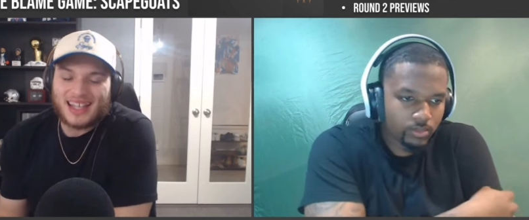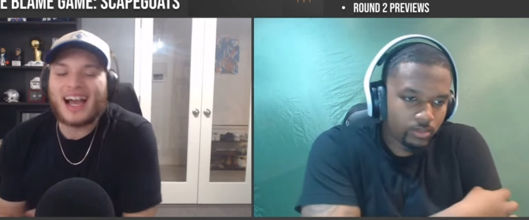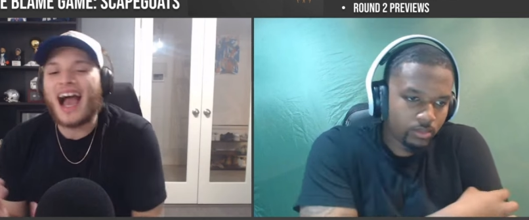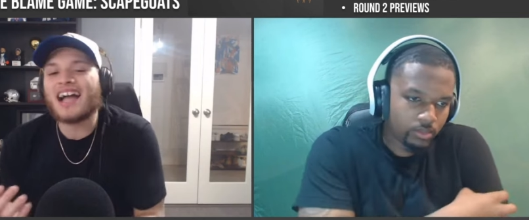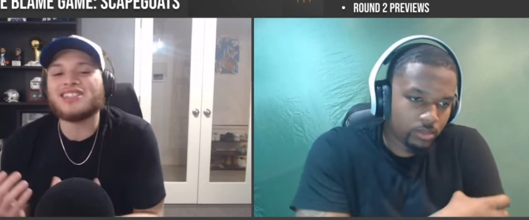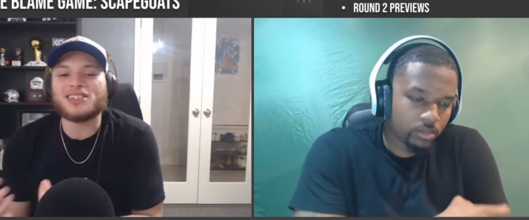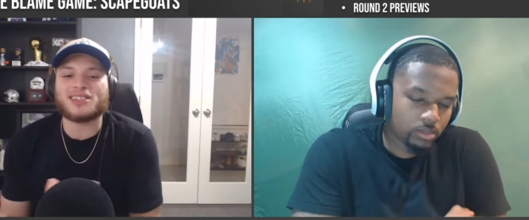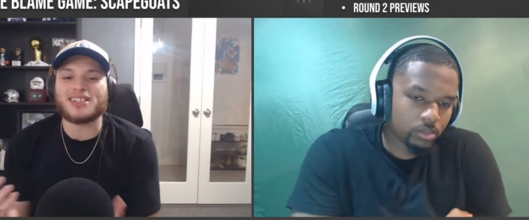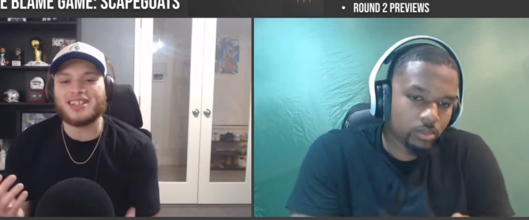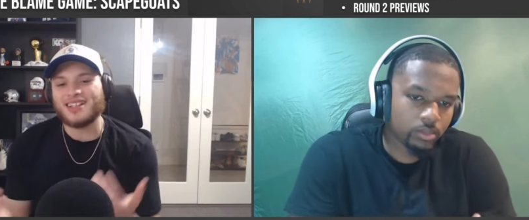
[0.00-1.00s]
Speaker 1: Like I
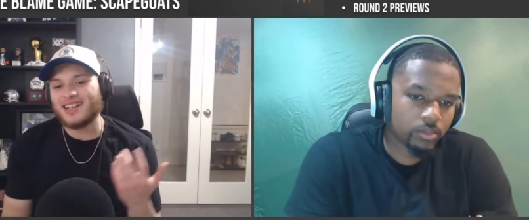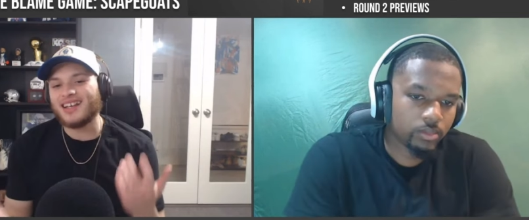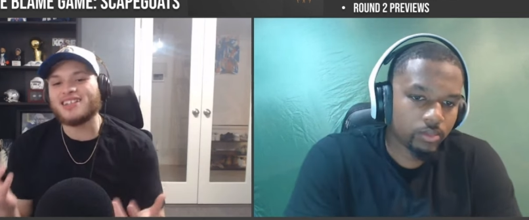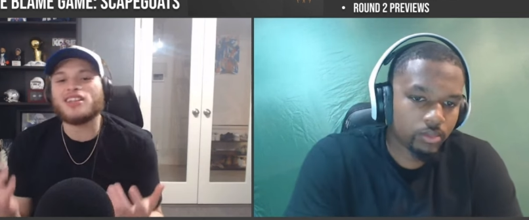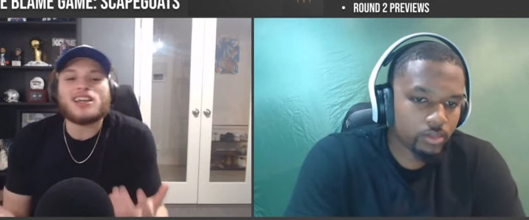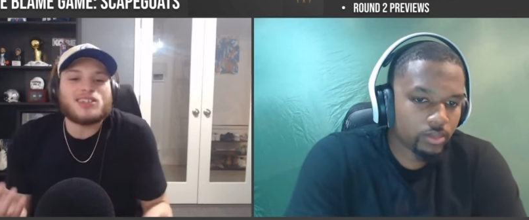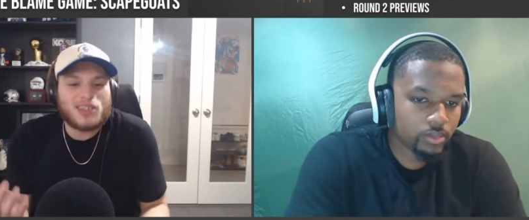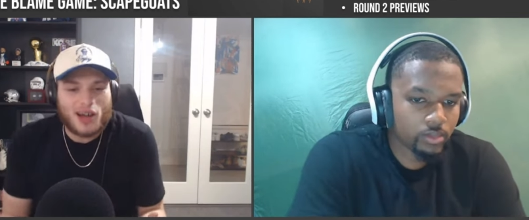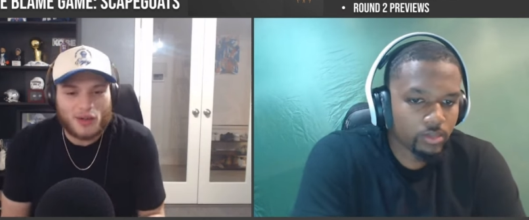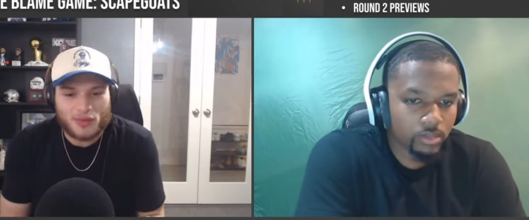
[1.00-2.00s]
just it's it's
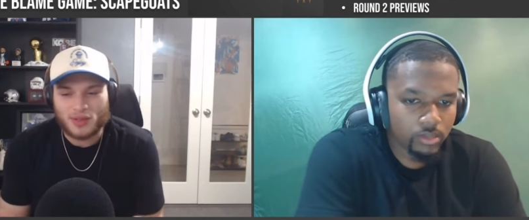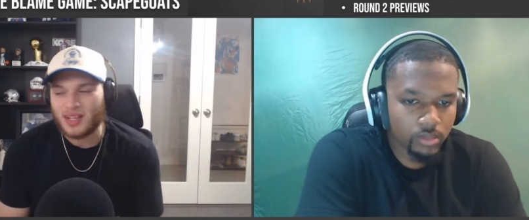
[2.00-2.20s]
tough.